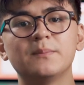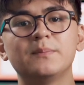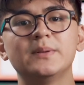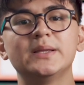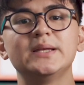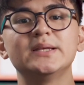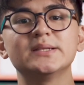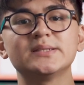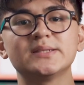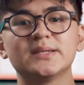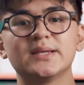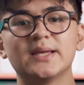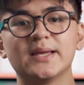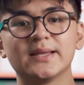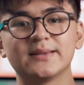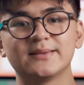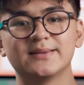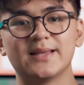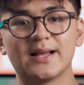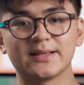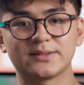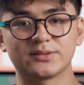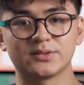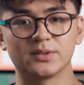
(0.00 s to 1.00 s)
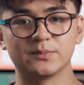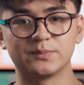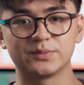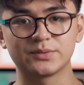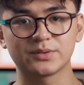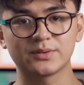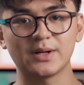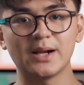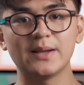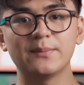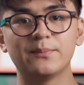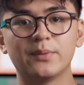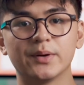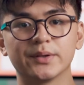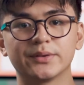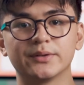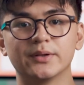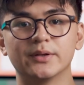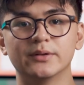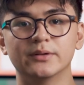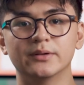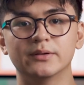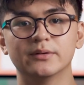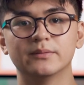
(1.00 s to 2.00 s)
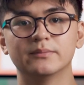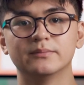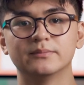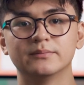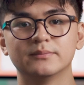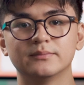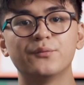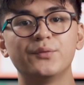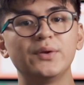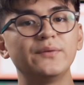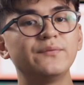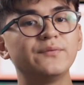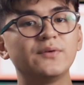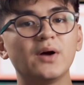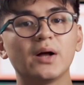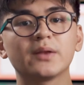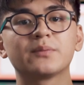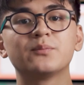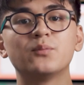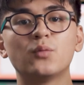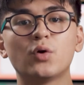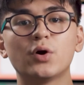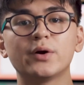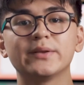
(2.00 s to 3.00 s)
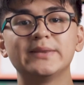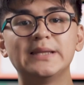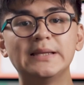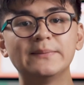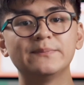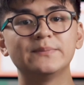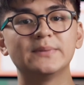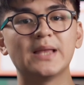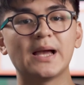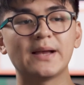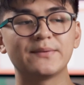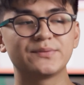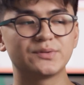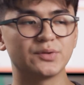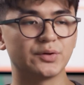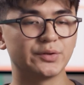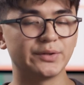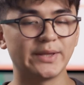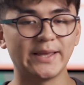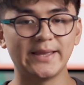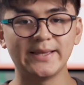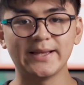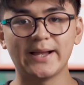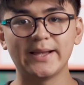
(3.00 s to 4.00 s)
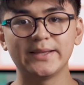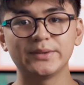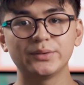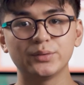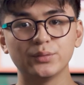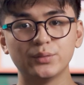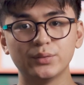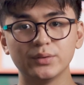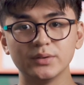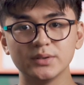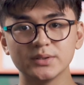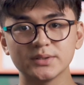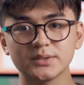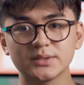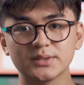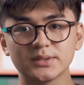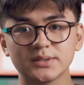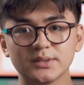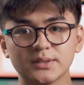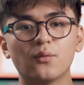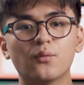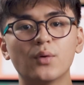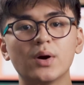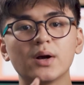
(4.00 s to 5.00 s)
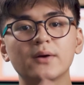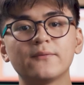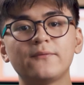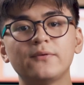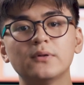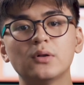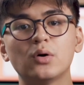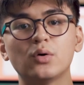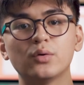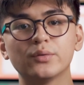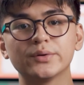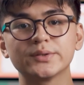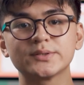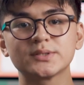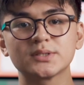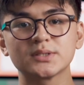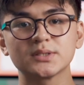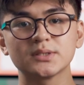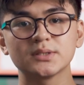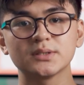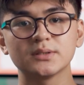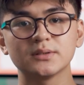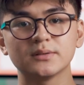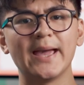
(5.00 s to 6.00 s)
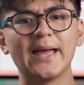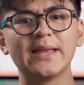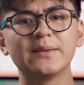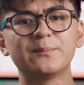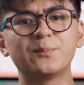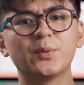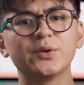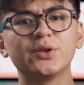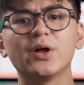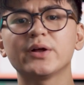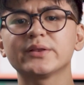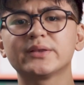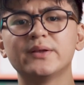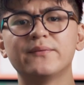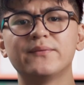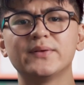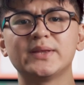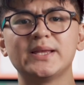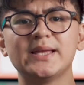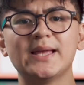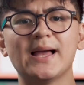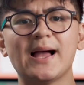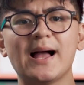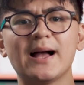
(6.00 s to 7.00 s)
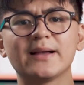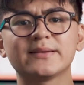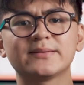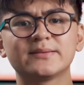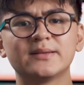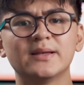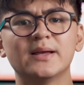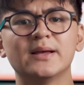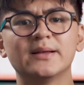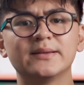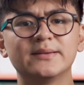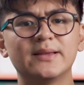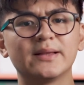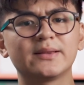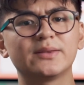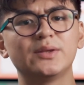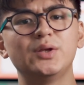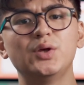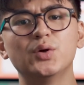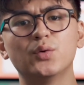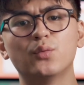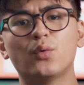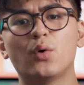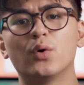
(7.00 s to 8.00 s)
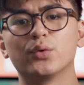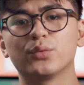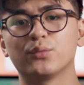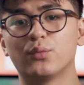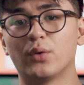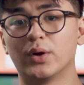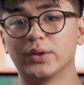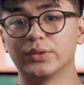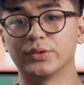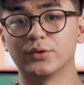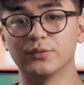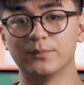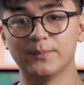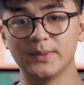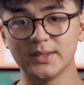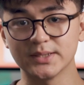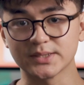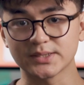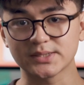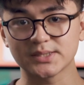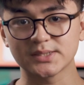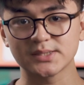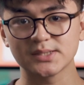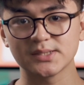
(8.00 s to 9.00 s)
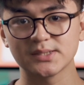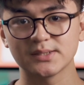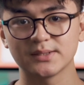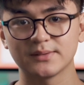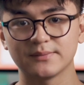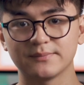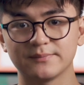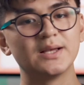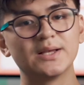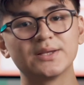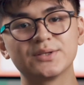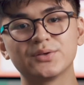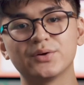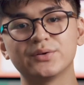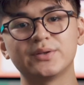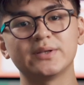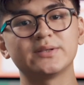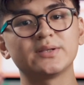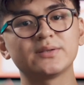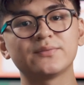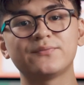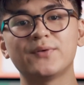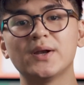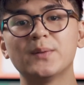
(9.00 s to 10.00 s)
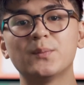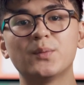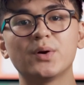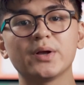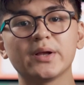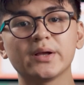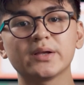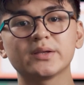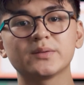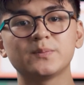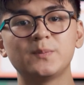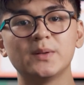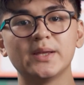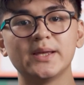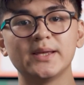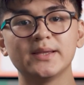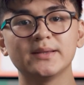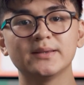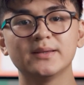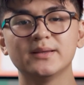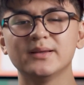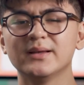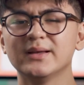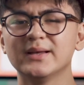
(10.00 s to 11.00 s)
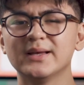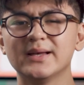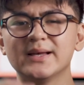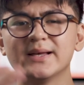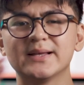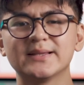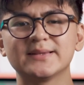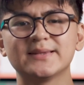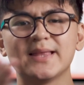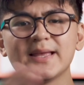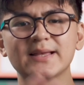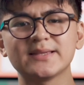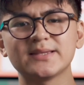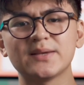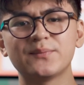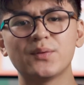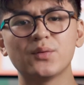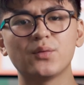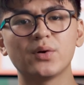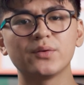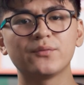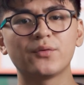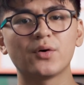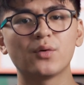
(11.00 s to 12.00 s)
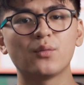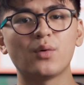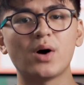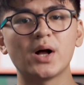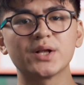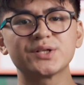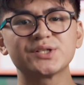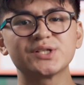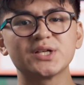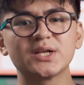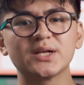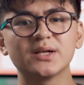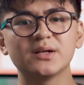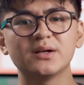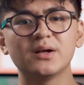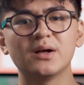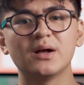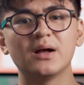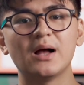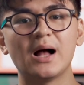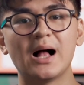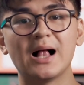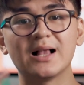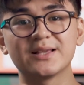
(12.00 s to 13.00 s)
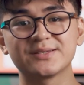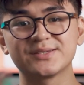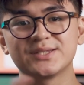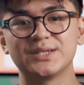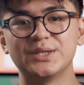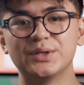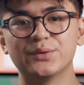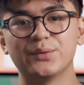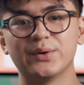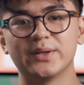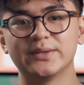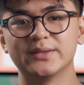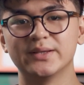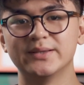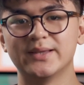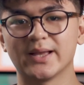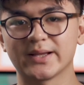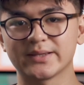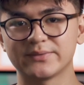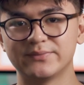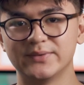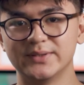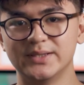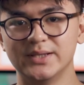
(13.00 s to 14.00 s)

please hit that subscribe button. We've got more deep dives on AI tools, workflows, and productivity hacks that you won't want to miss. So this is Framework Explained. Thanks everyone for watching. I'll see you in the next